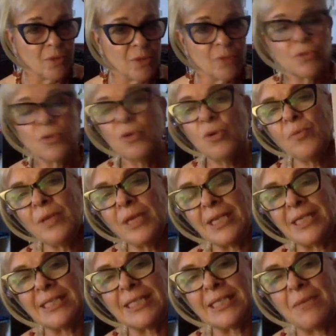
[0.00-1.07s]
The room
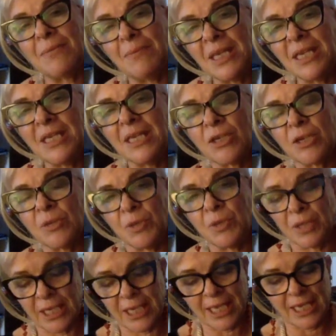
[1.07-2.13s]
is immediate
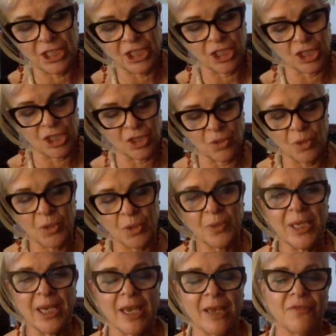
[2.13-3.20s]
communication. So, what do
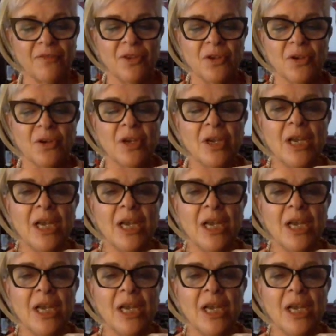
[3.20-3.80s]
we have here?